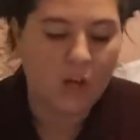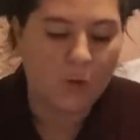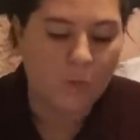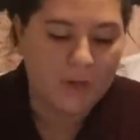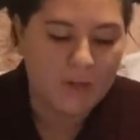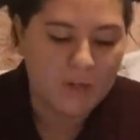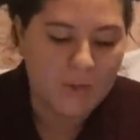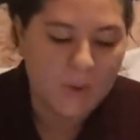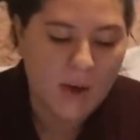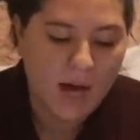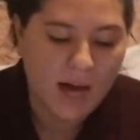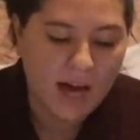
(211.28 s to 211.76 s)

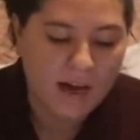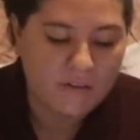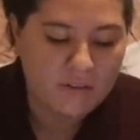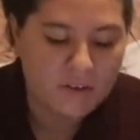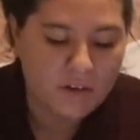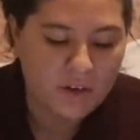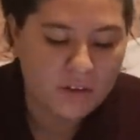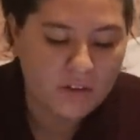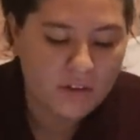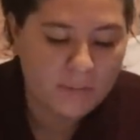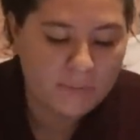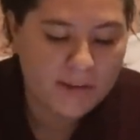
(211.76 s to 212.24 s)
When you have
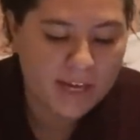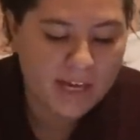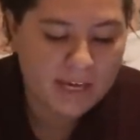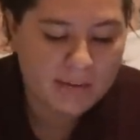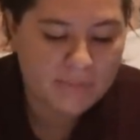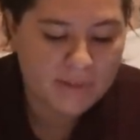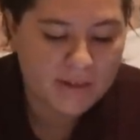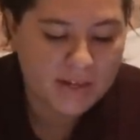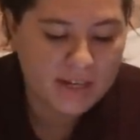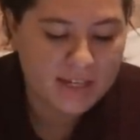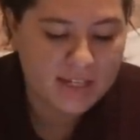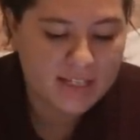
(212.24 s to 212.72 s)
another
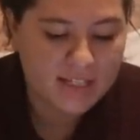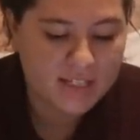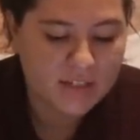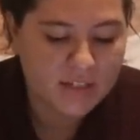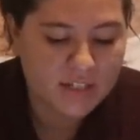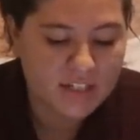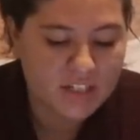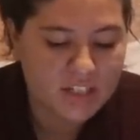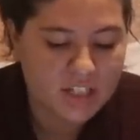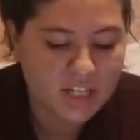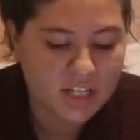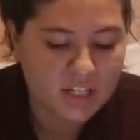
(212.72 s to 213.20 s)
baby, is
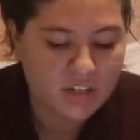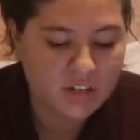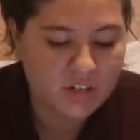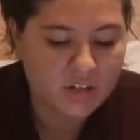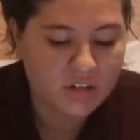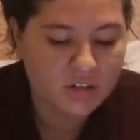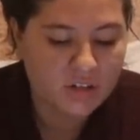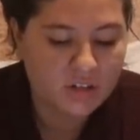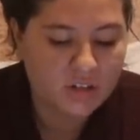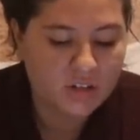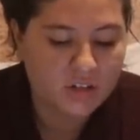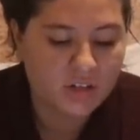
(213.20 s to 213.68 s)
there a
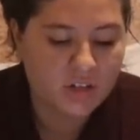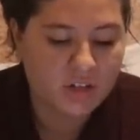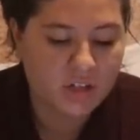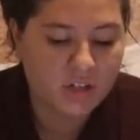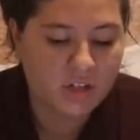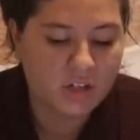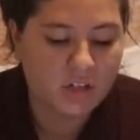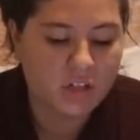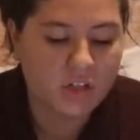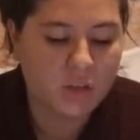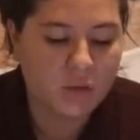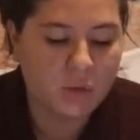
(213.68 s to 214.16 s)
gender
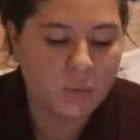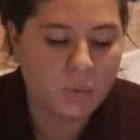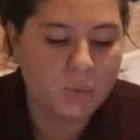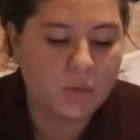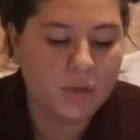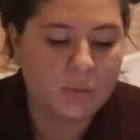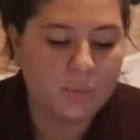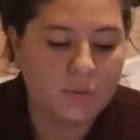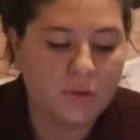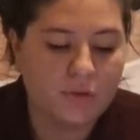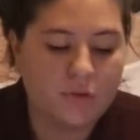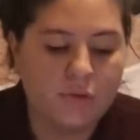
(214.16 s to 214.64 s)
you
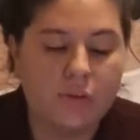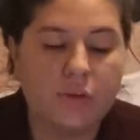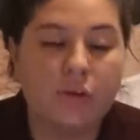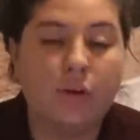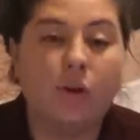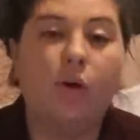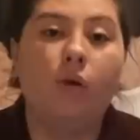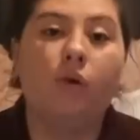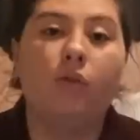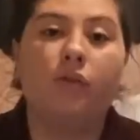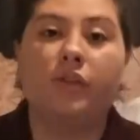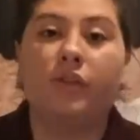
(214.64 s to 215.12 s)
would
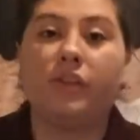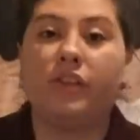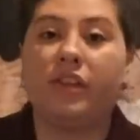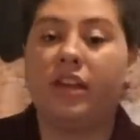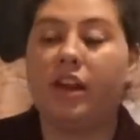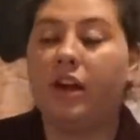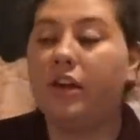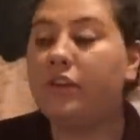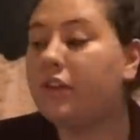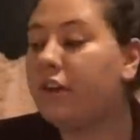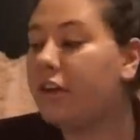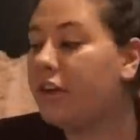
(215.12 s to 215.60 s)
prefer over
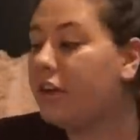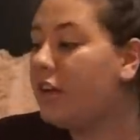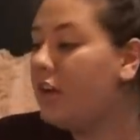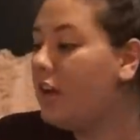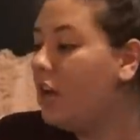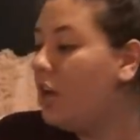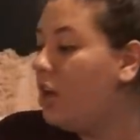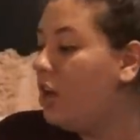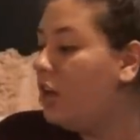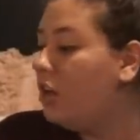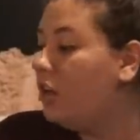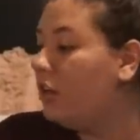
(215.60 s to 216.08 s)
the other?
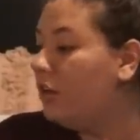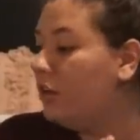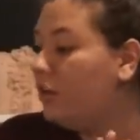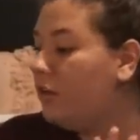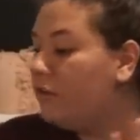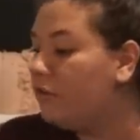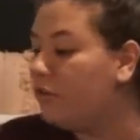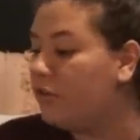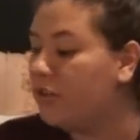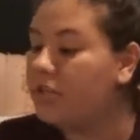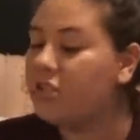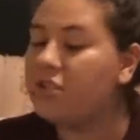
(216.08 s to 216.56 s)

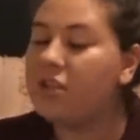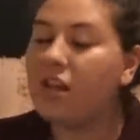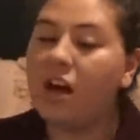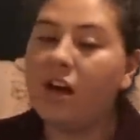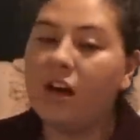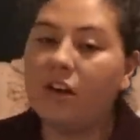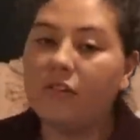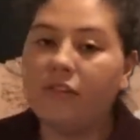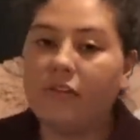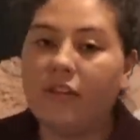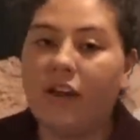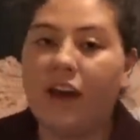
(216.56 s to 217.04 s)
First
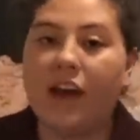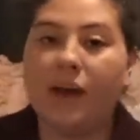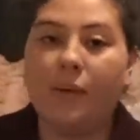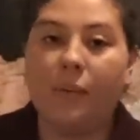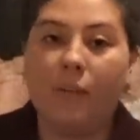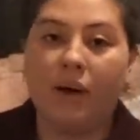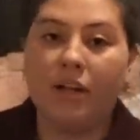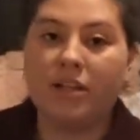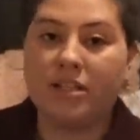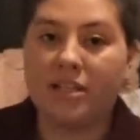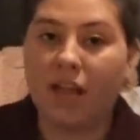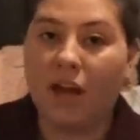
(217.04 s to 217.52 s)
off, I
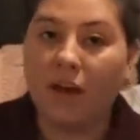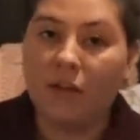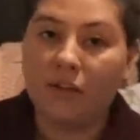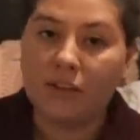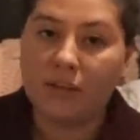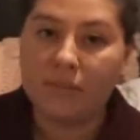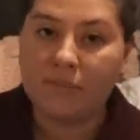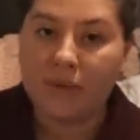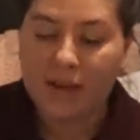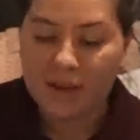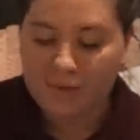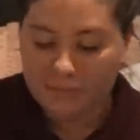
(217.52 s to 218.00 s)
want a
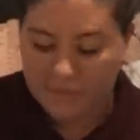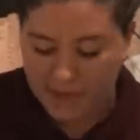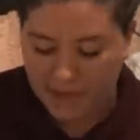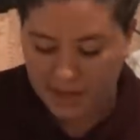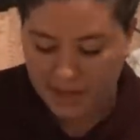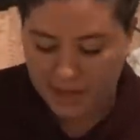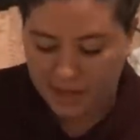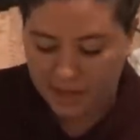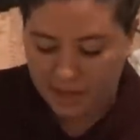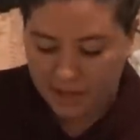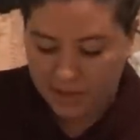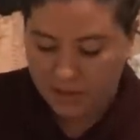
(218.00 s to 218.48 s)
healthy
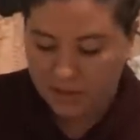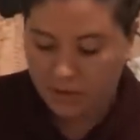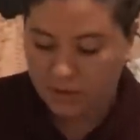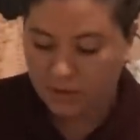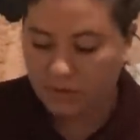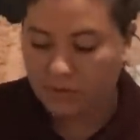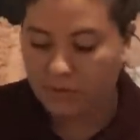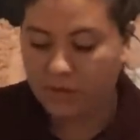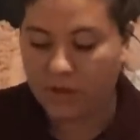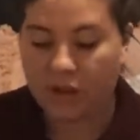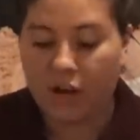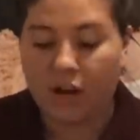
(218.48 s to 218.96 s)
baby
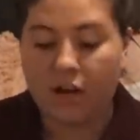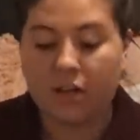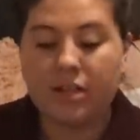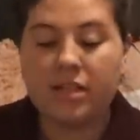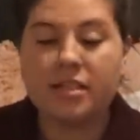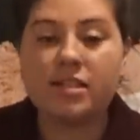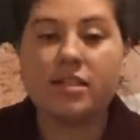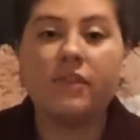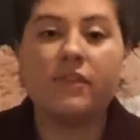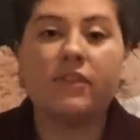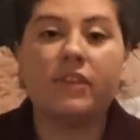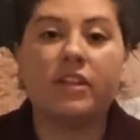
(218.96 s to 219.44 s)

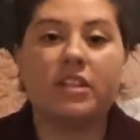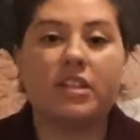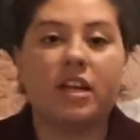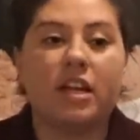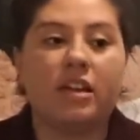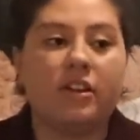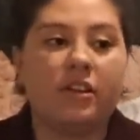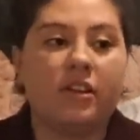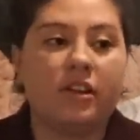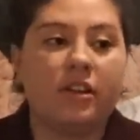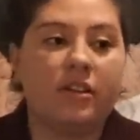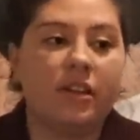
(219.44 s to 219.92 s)
regardless of the
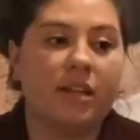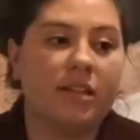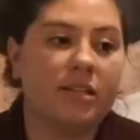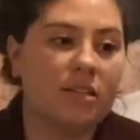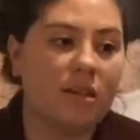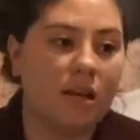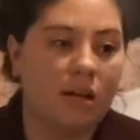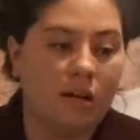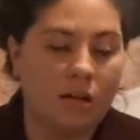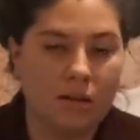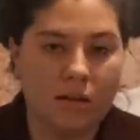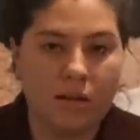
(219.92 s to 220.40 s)
gender.
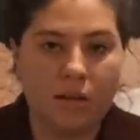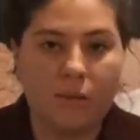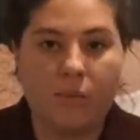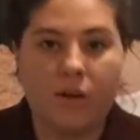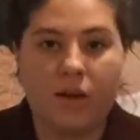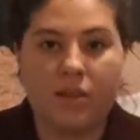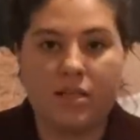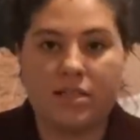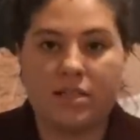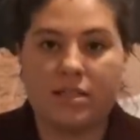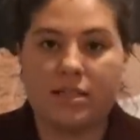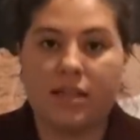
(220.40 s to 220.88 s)
That's all I
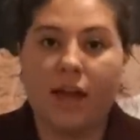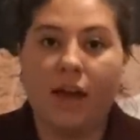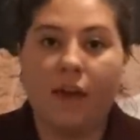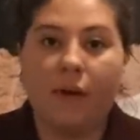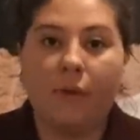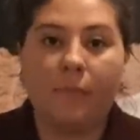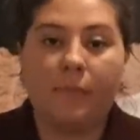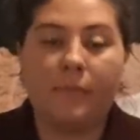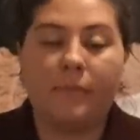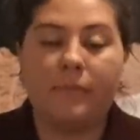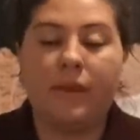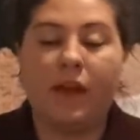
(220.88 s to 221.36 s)
want is just a
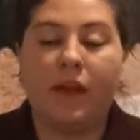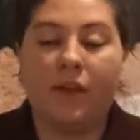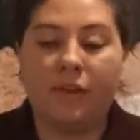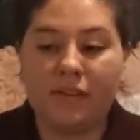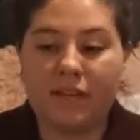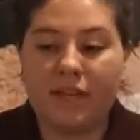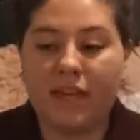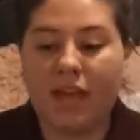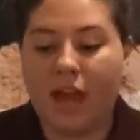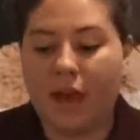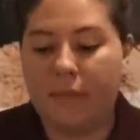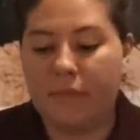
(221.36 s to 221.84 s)
health,
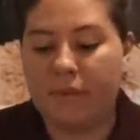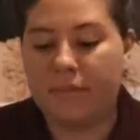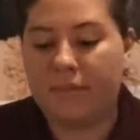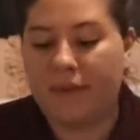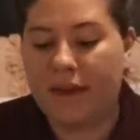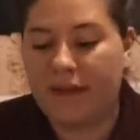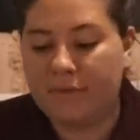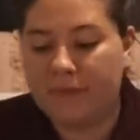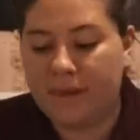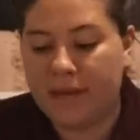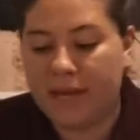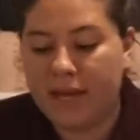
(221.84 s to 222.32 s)
healthy, happy
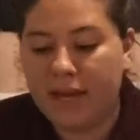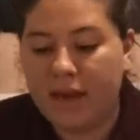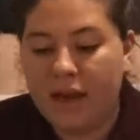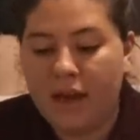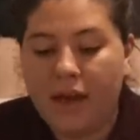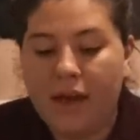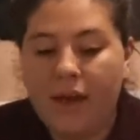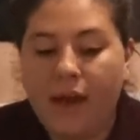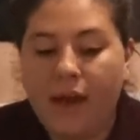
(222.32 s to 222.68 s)
baby.